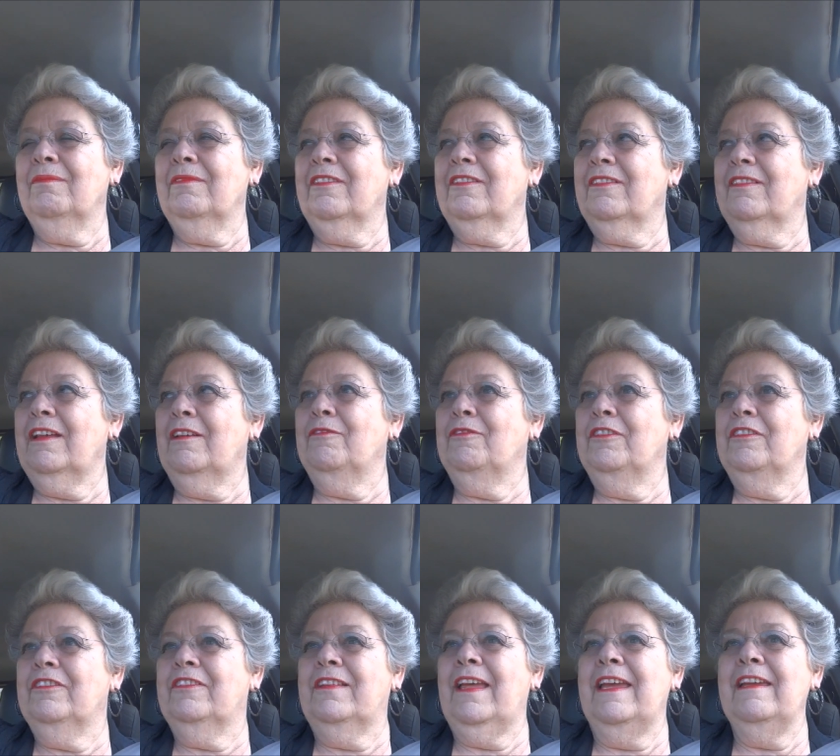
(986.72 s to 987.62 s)
stuff
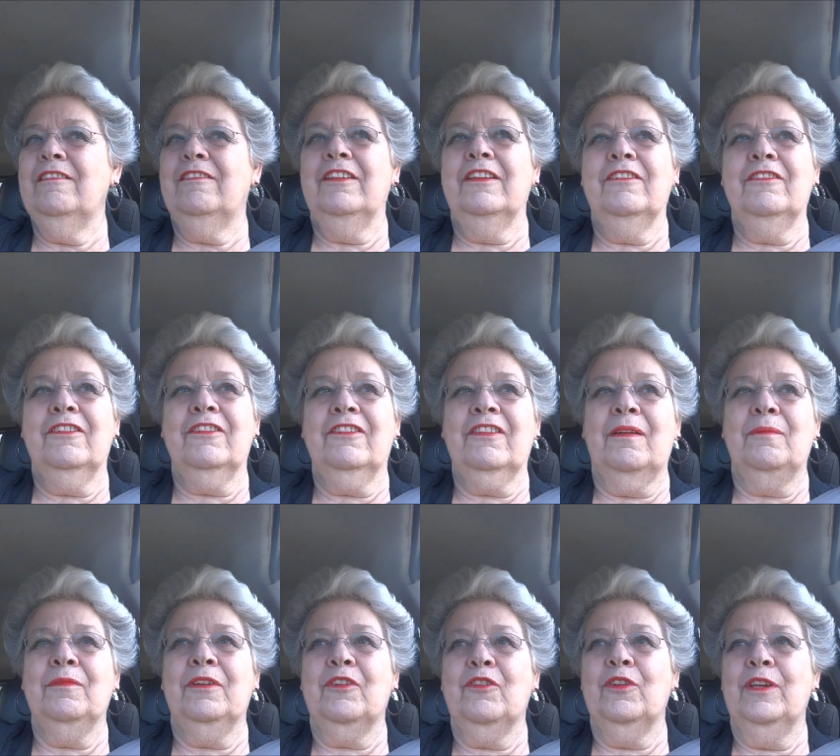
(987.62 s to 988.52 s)
is dated to
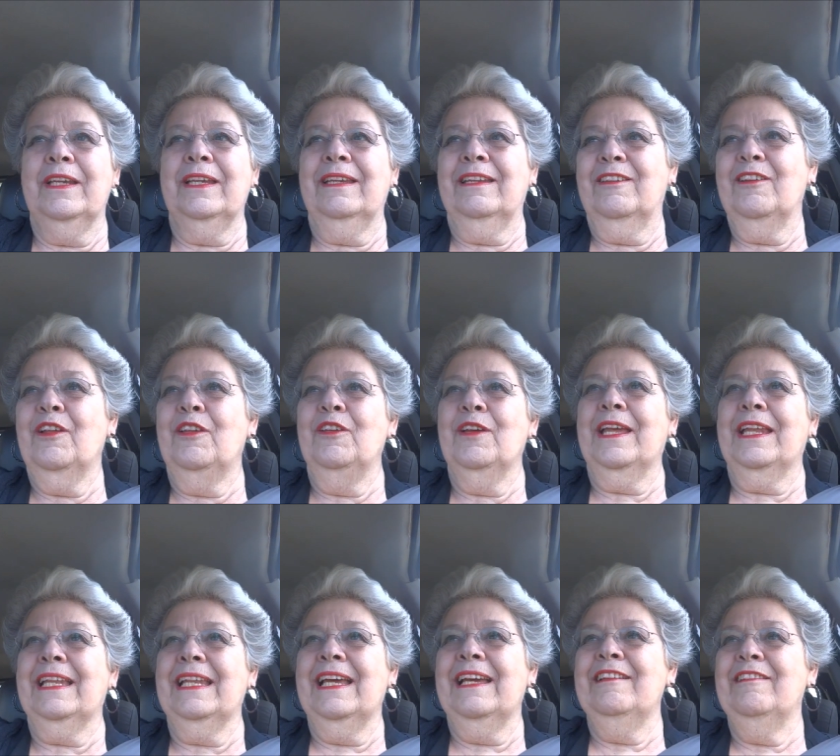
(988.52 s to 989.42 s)
some degree, you know, you
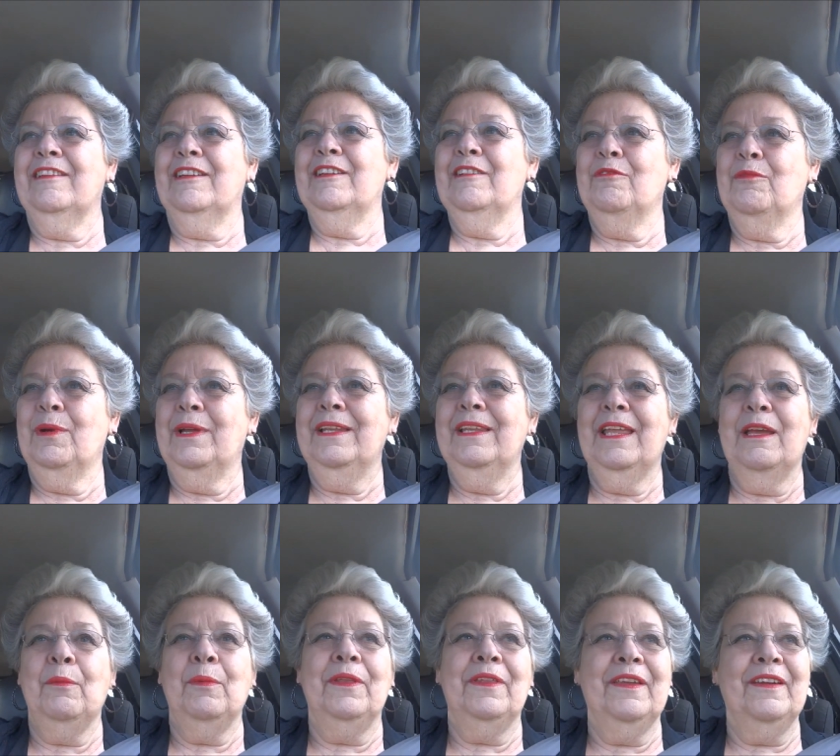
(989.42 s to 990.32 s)
get an idea of when
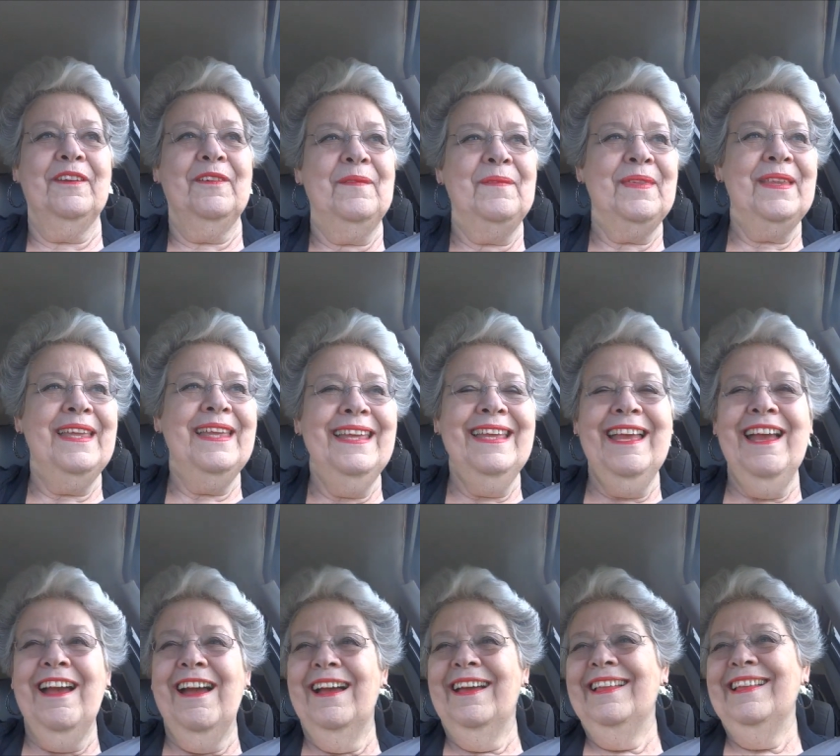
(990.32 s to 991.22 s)
they were there.
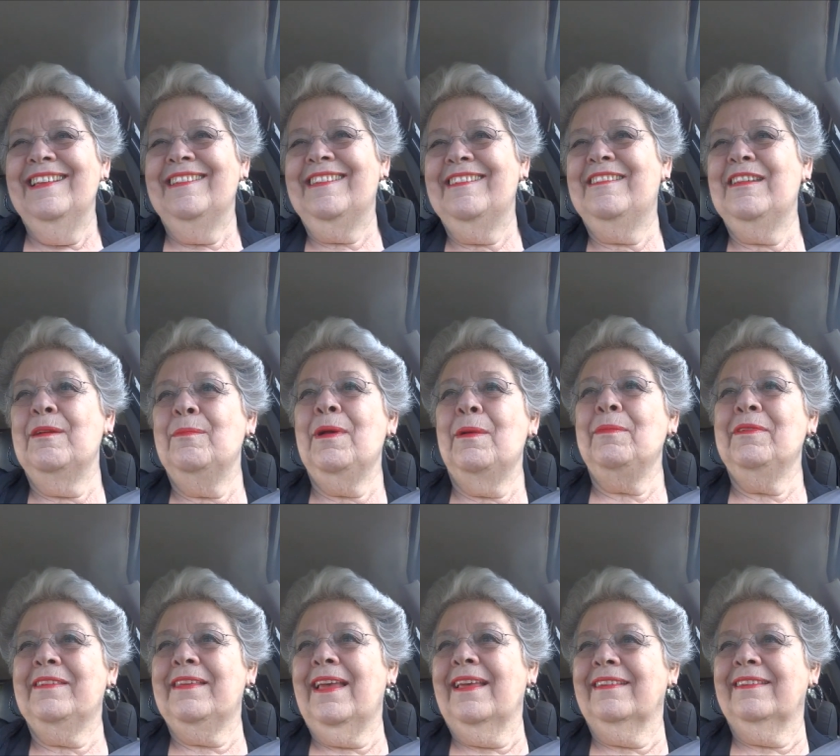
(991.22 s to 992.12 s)
This is dear
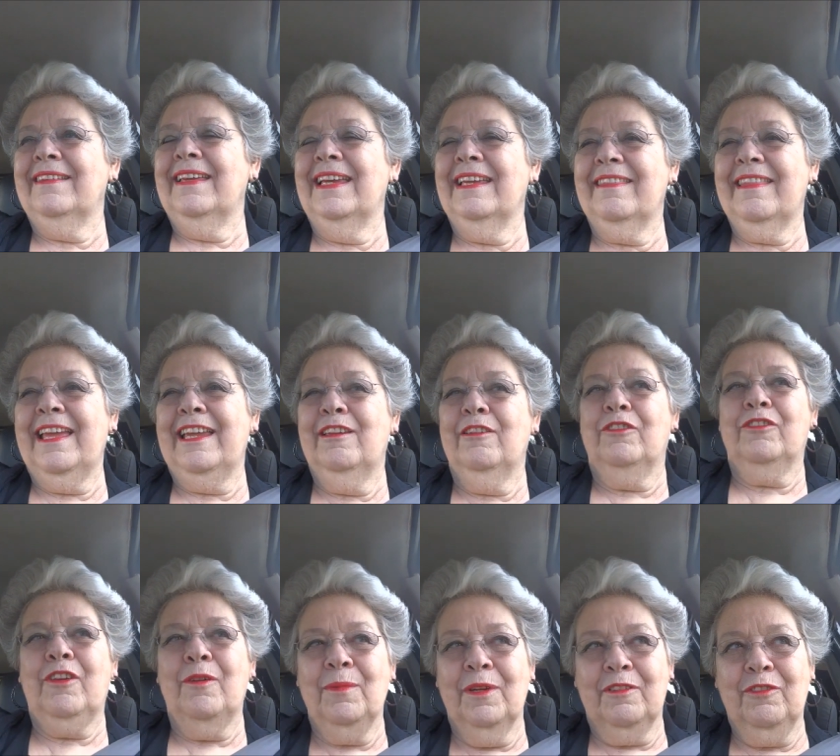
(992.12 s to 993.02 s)
Mama Sal saying thank you
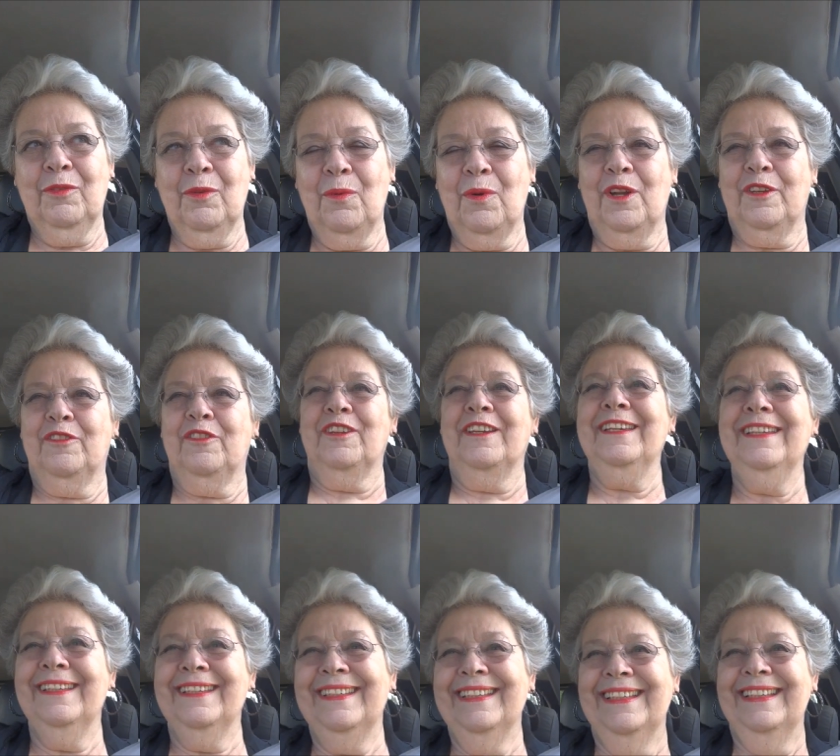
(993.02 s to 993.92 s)
so much for watching.
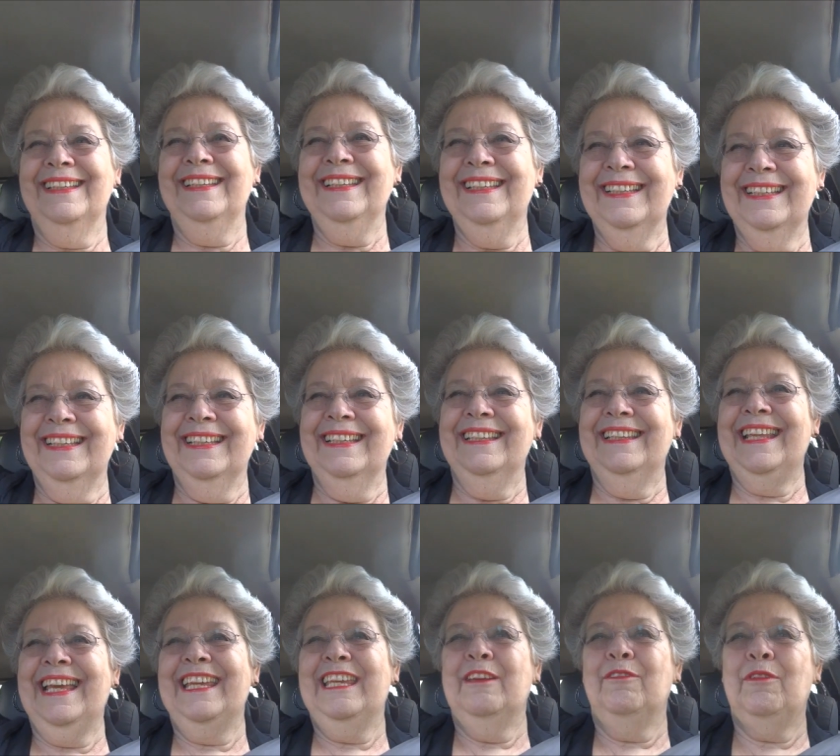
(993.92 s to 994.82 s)

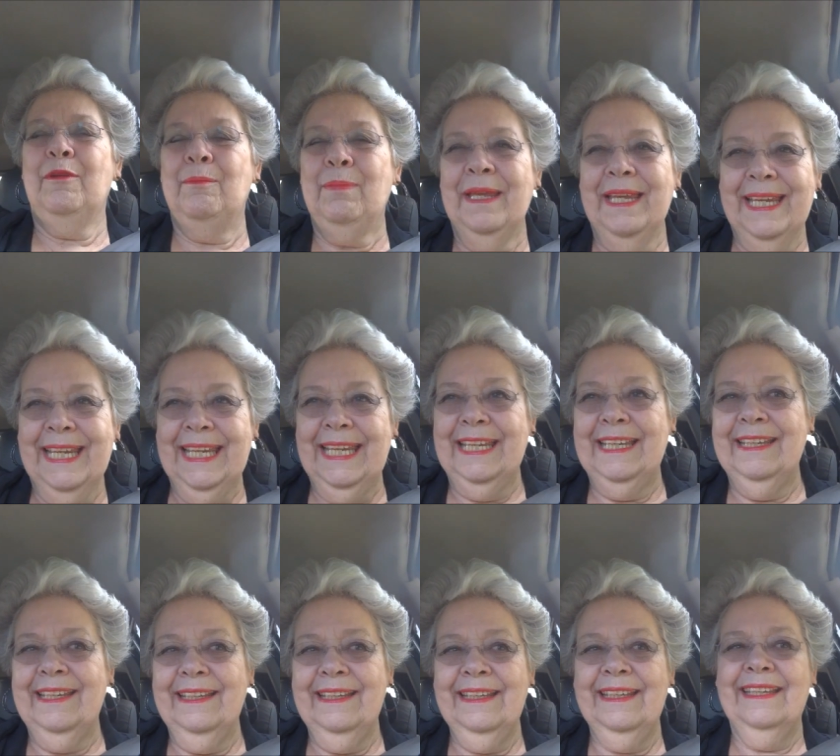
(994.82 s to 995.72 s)
Thank you for being
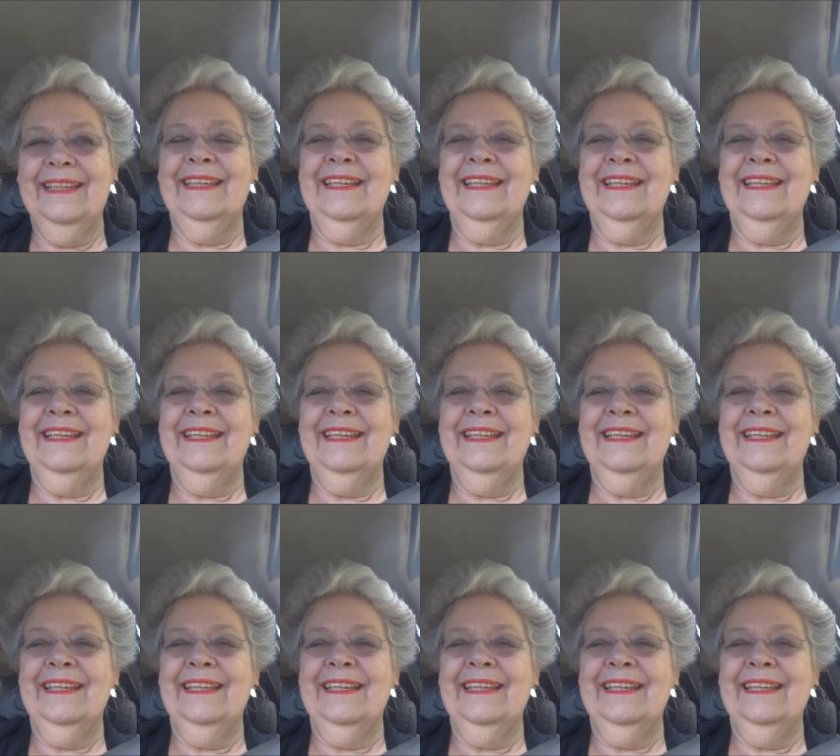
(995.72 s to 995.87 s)
here